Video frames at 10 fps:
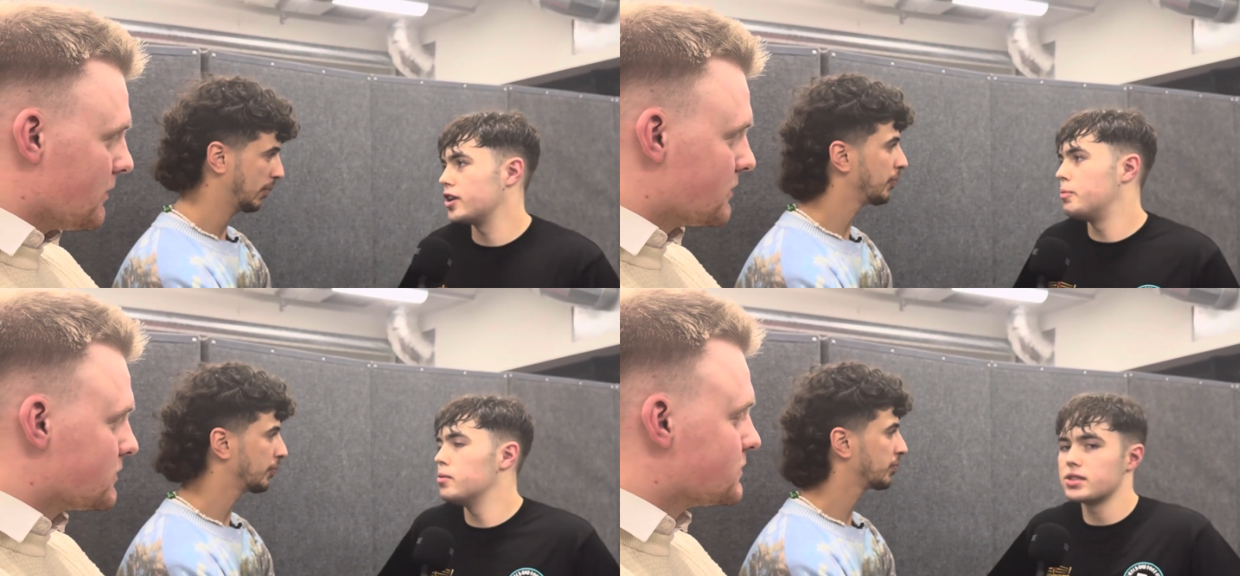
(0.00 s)

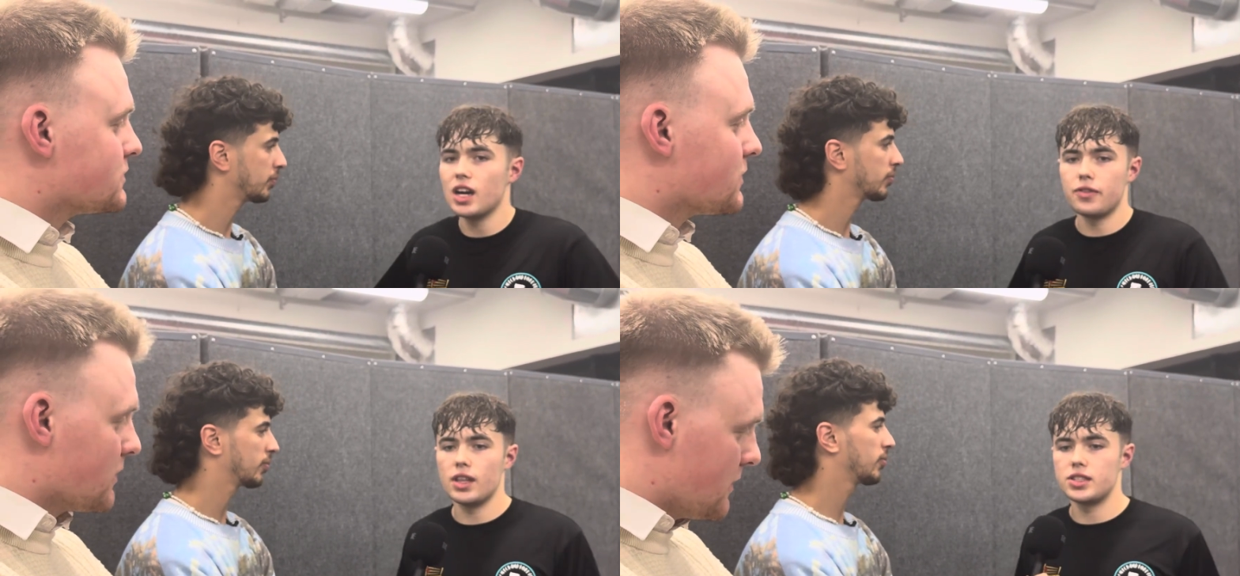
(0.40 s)
Speaker 1: I'll put
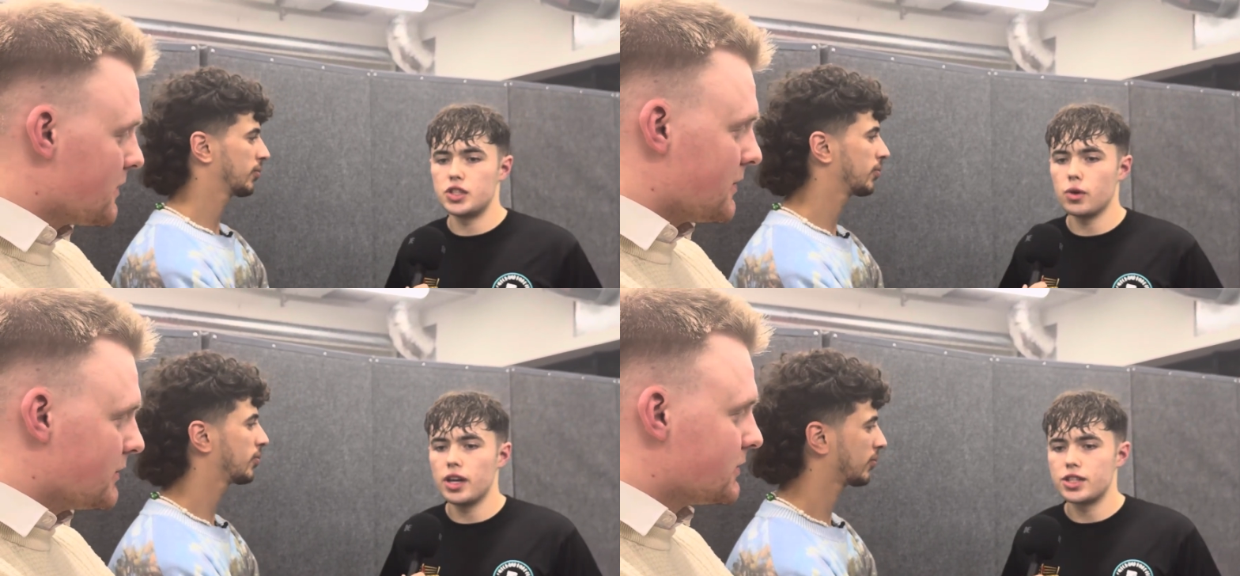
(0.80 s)
myself in that
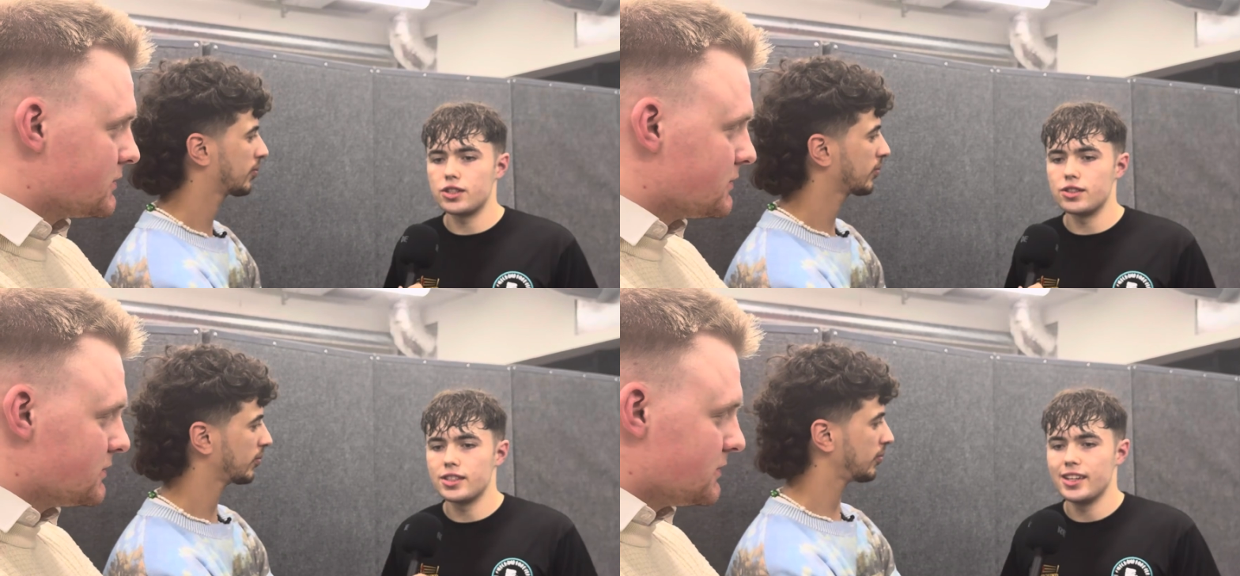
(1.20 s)
situation
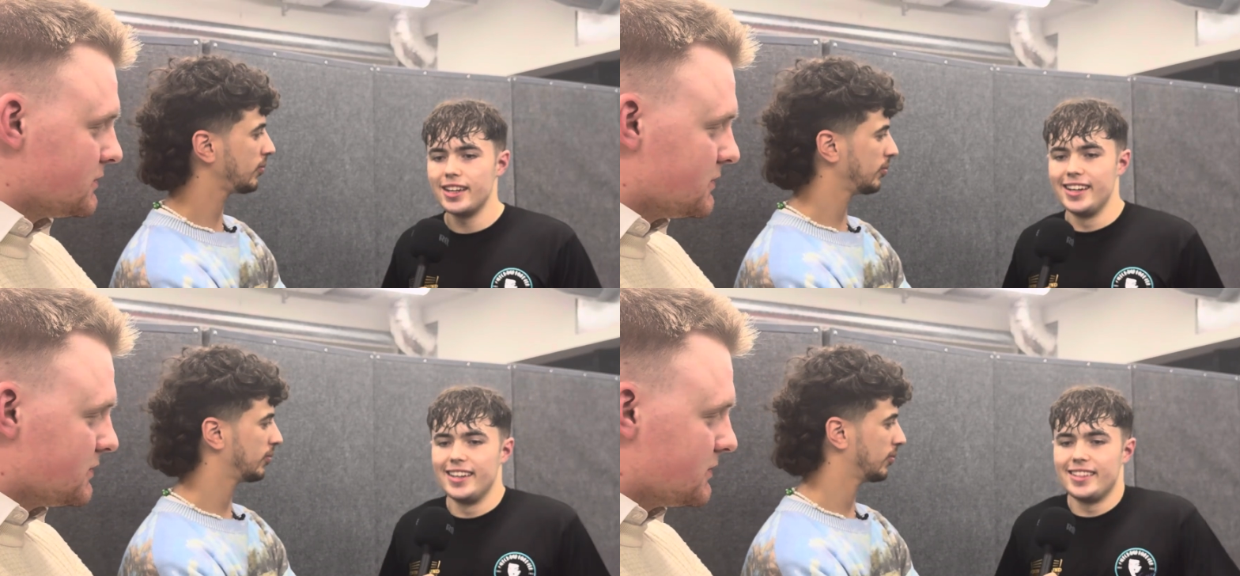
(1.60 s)
and
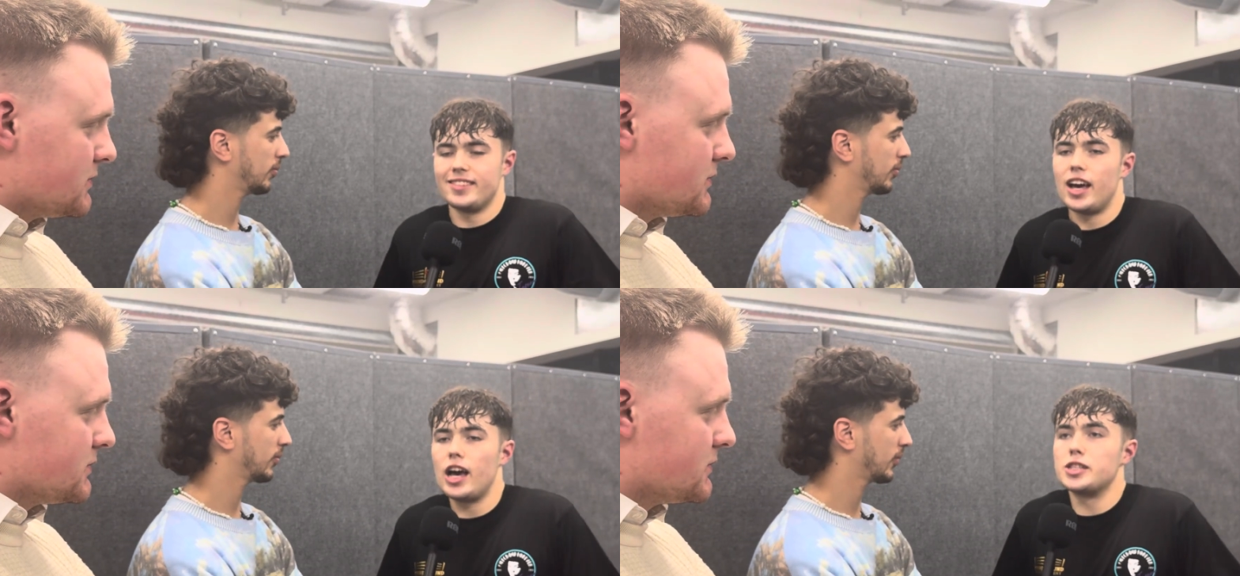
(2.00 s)

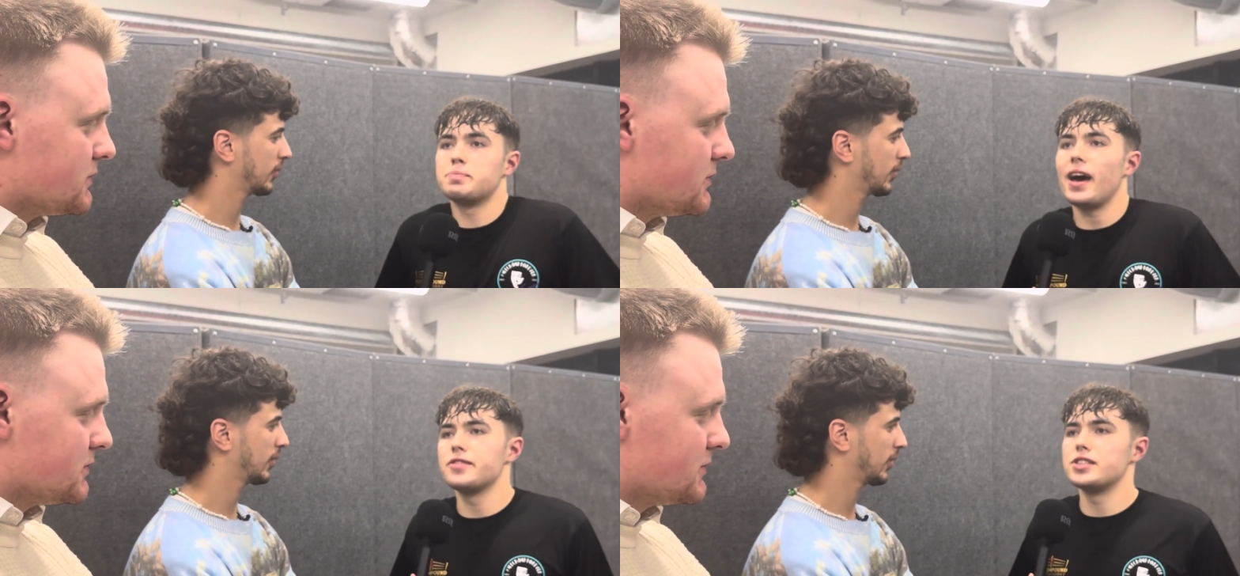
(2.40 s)
as
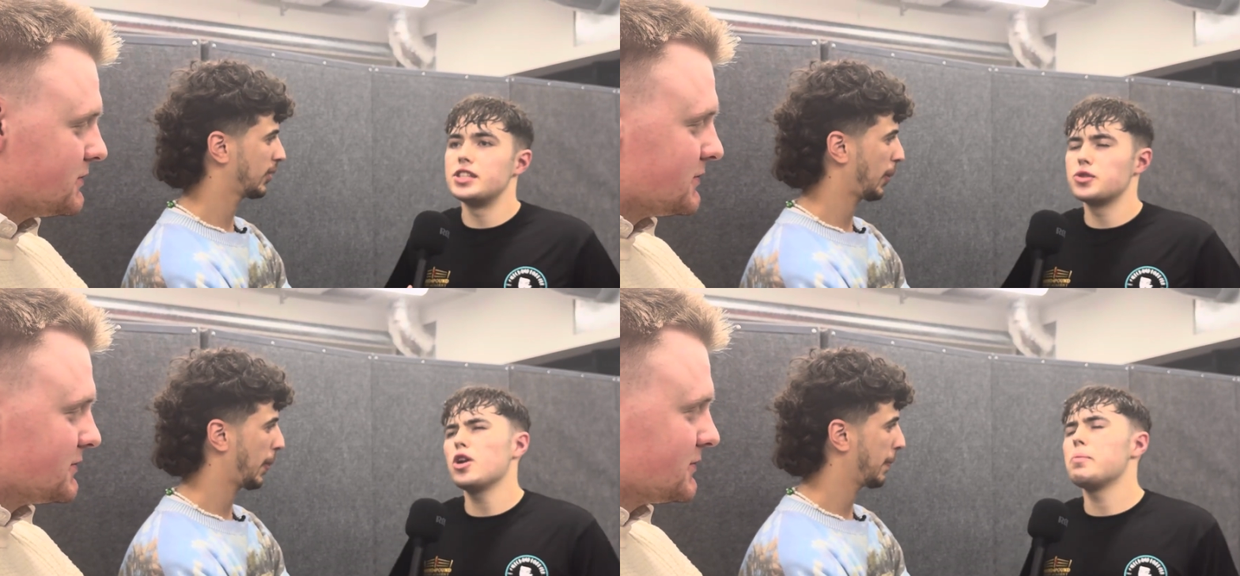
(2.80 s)
bad of a
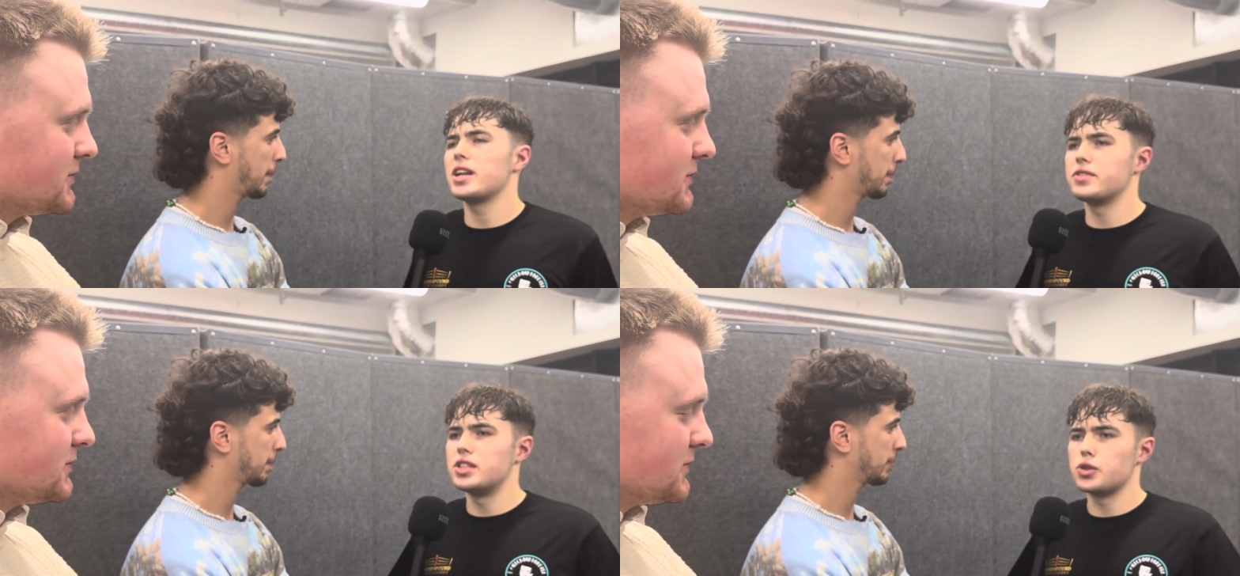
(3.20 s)
situation, not bad
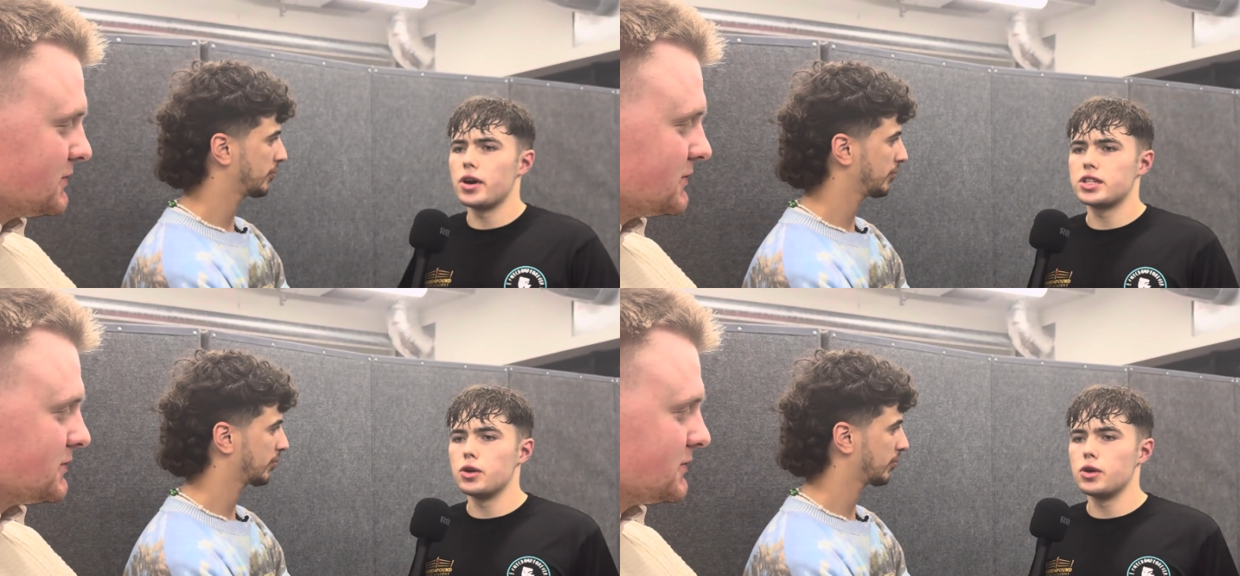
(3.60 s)
of a situation,